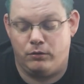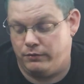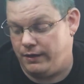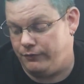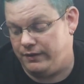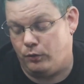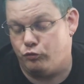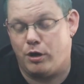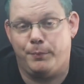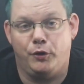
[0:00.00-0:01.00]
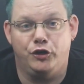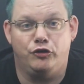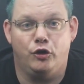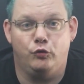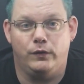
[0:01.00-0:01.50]
or definitely don't drop it on your
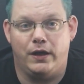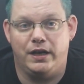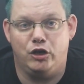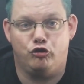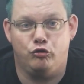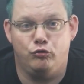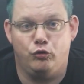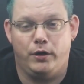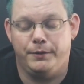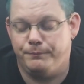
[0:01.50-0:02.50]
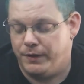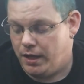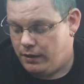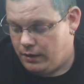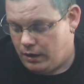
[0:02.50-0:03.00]
toes without any shoes on.
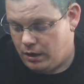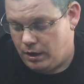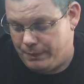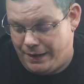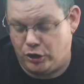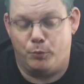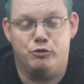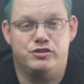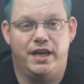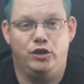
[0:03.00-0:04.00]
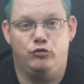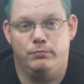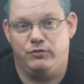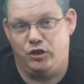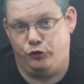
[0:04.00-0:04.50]
I'd almost say use
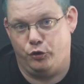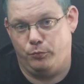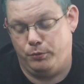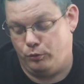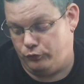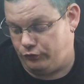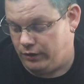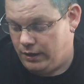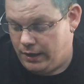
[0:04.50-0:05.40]
some steel toe boots.